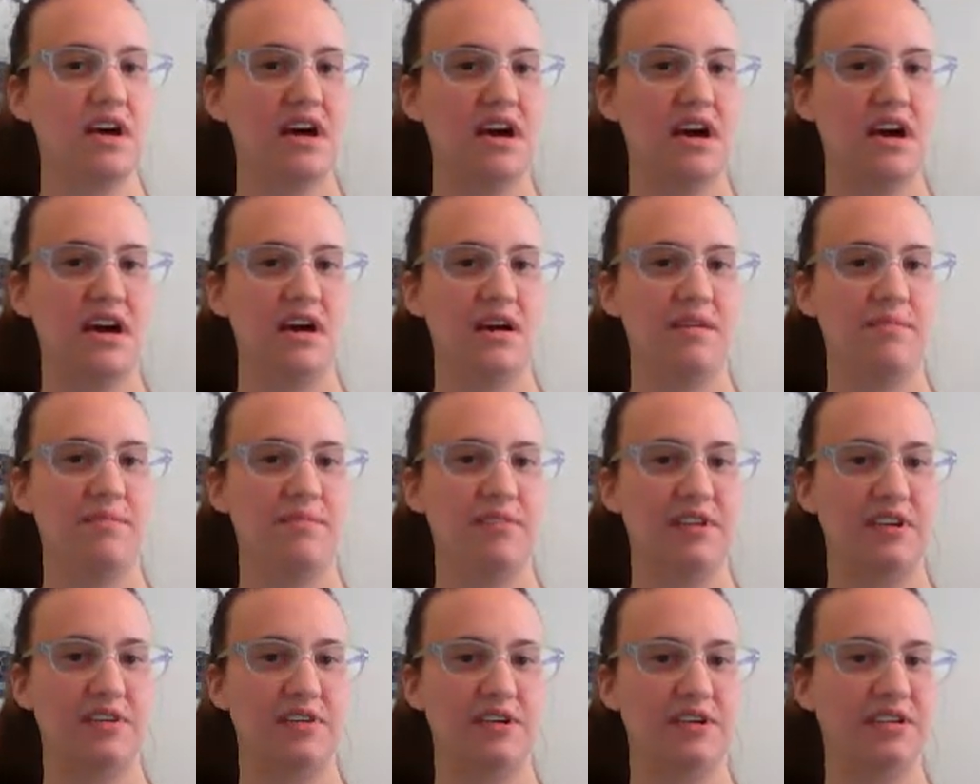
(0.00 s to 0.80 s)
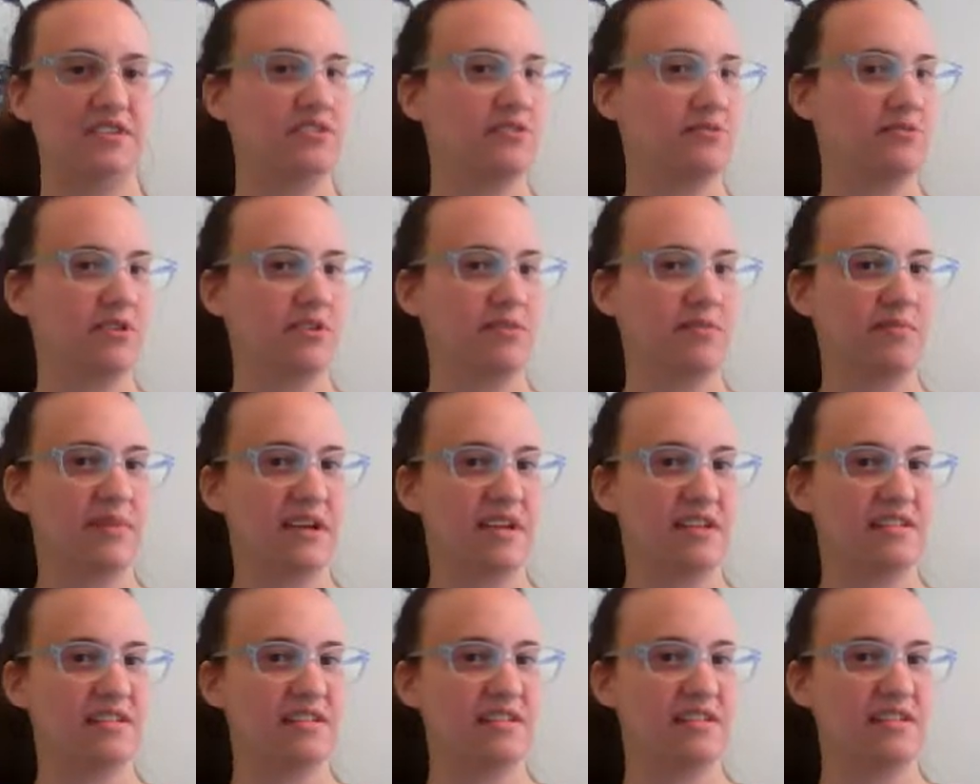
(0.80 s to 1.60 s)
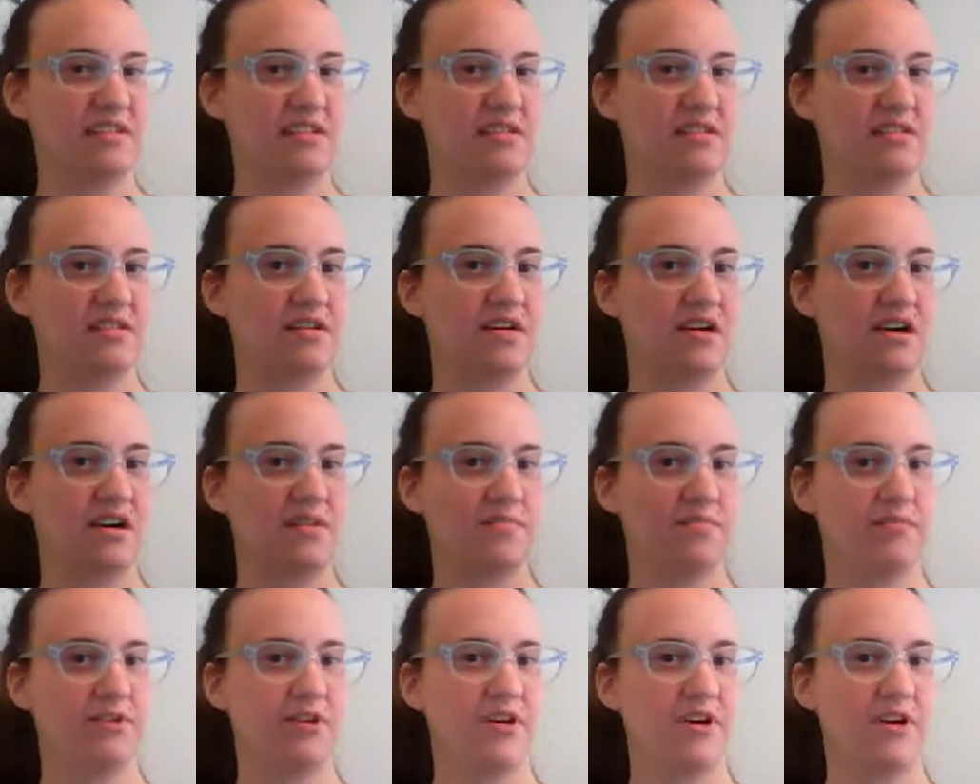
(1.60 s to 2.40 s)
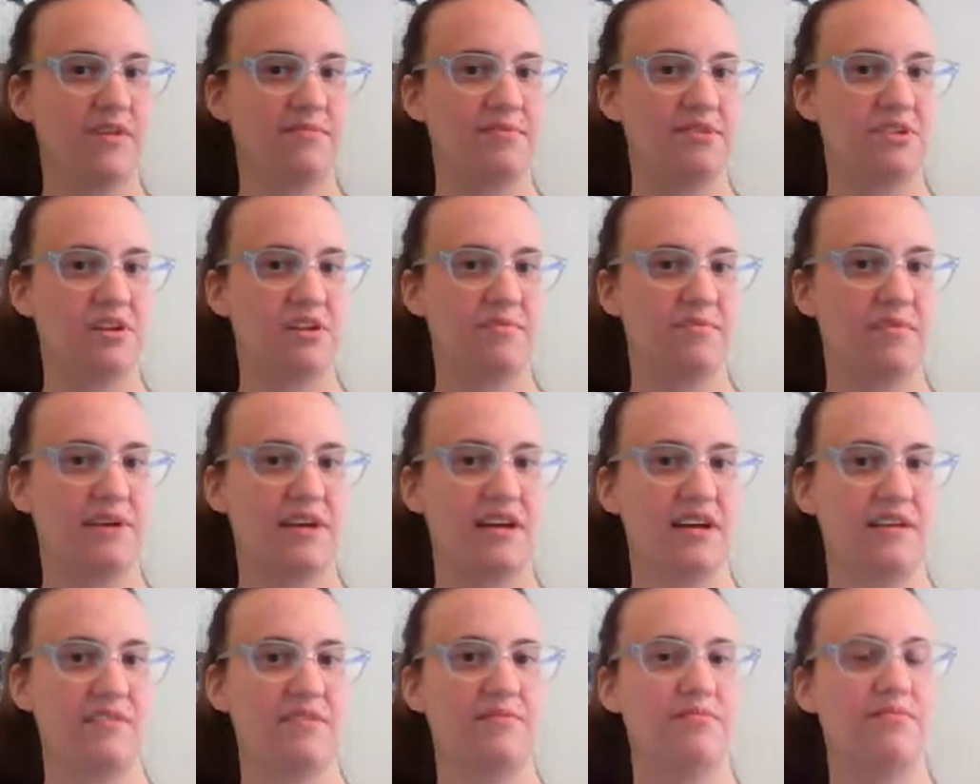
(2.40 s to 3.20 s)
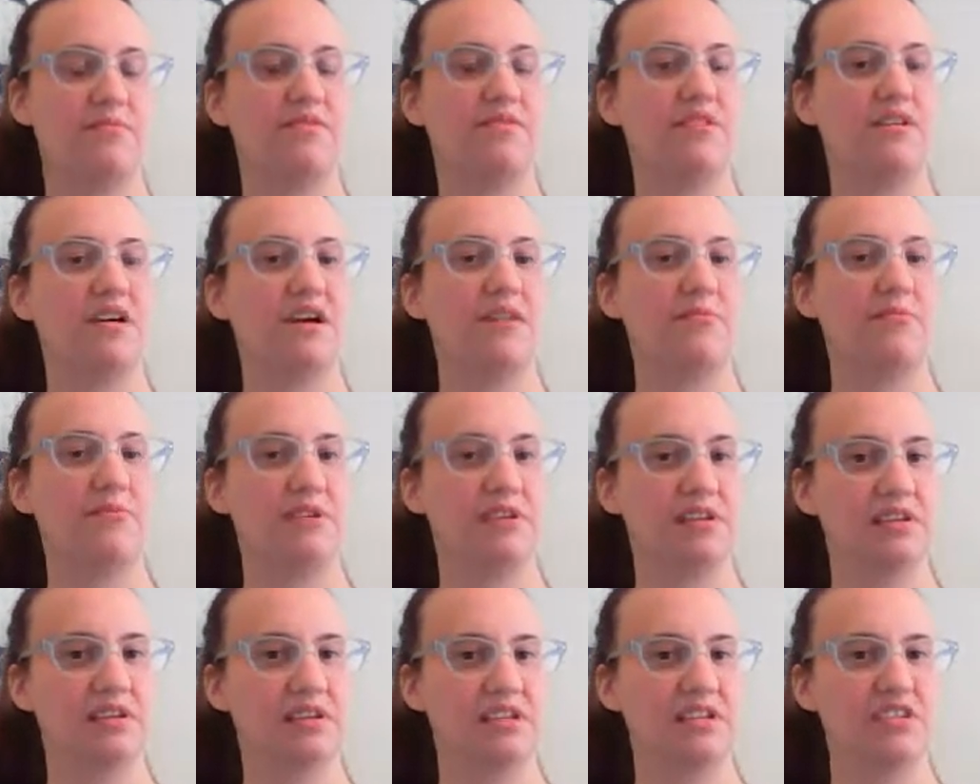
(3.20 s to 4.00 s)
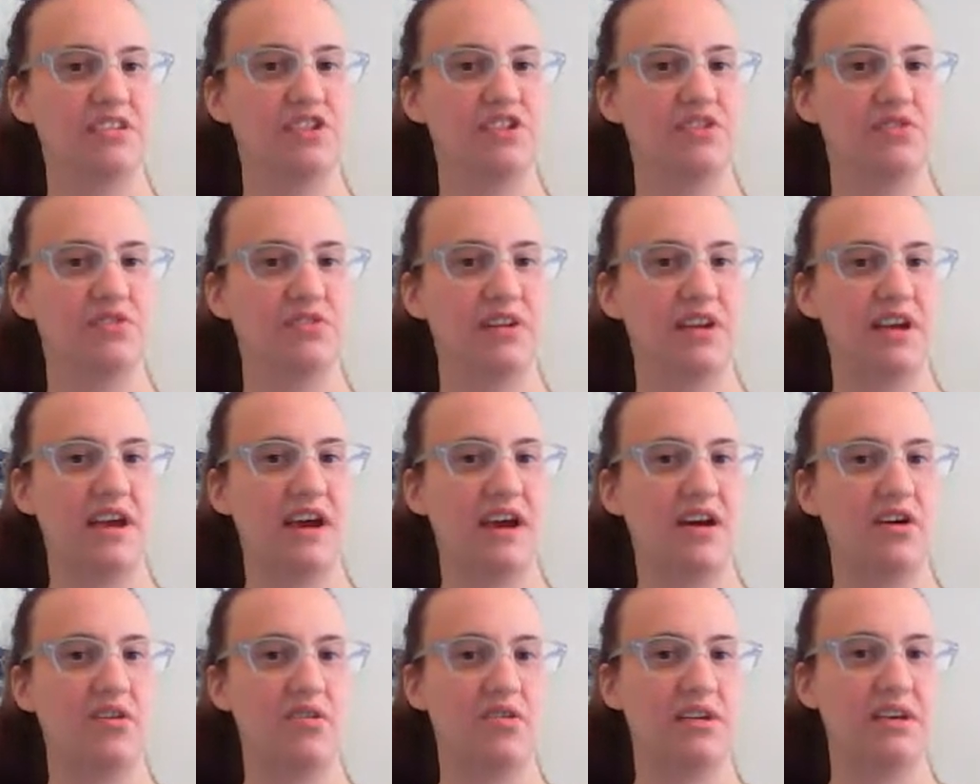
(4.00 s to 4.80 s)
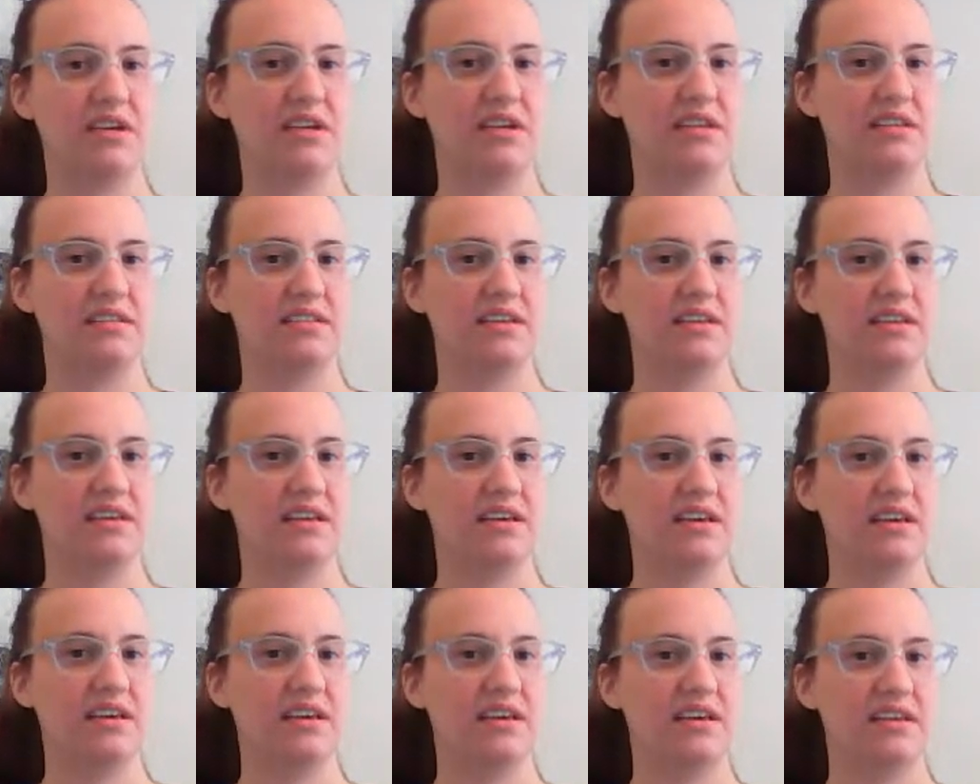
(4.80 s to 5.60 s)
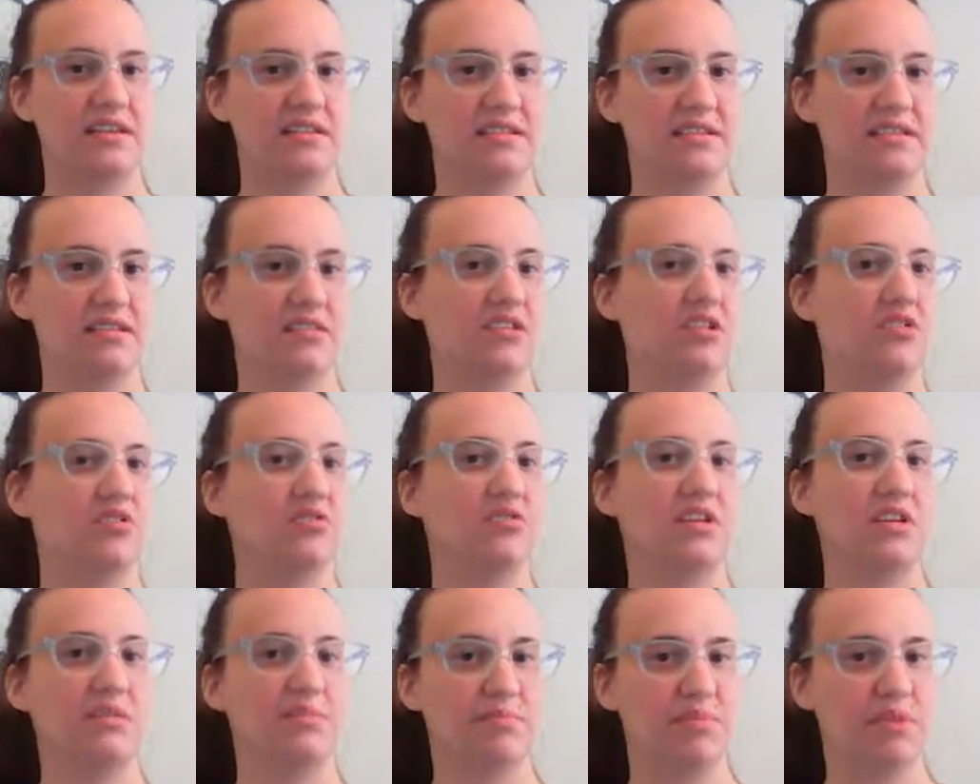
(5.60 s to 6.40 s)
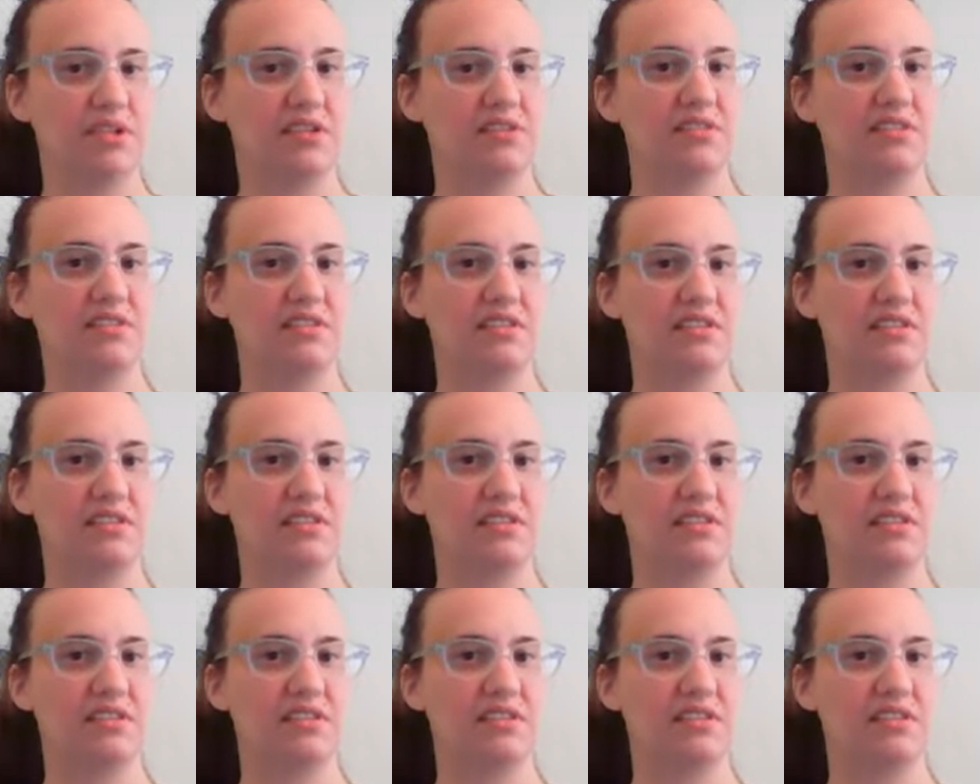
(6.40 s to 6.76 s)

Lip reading: There is a romance that crops up, and I really enjoy how it is slowly built.